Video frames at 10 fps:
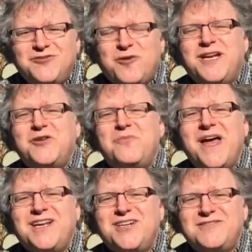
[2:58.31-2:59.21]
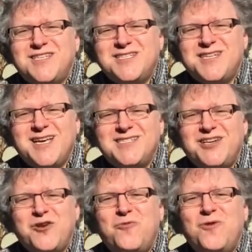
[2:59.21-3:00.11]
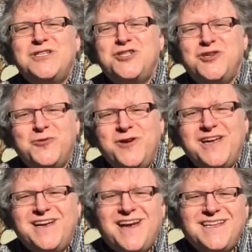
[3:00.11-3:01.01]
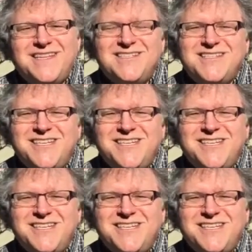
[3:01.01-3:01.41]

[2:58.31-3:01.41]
great competitive success. I don't wish you at this